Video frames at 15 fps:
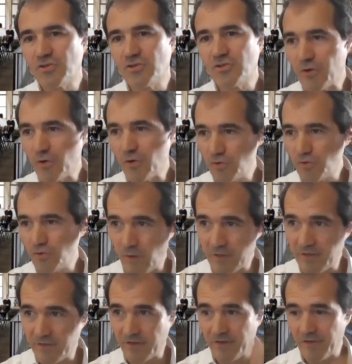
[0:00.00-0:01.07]
to echo to
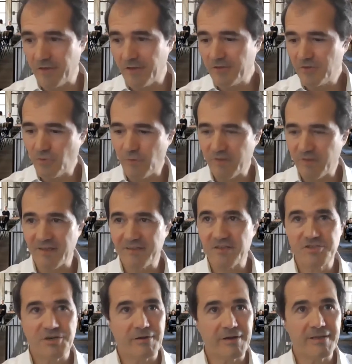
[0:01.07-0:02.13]
what Sas is
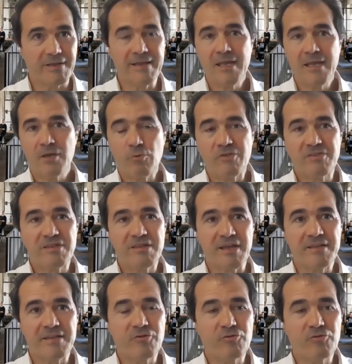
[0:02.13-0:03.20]
sharing, we see
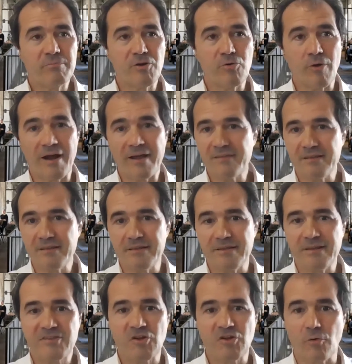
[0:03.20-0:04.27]
an incredible rise
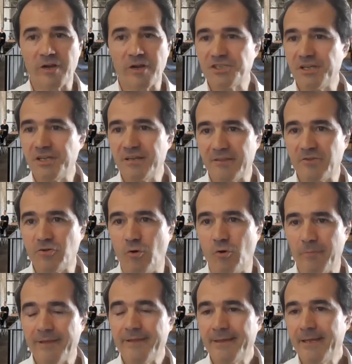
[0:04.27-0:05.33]
in storage need at
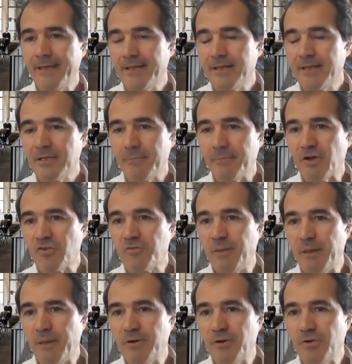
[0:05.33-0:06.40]
home, because
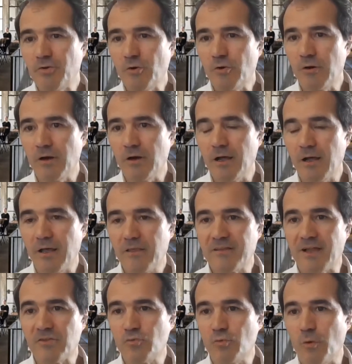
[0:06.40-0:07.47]
people,
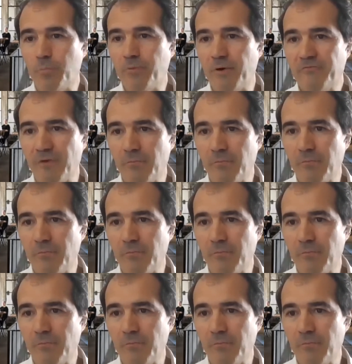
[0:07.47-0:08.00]
start to operate from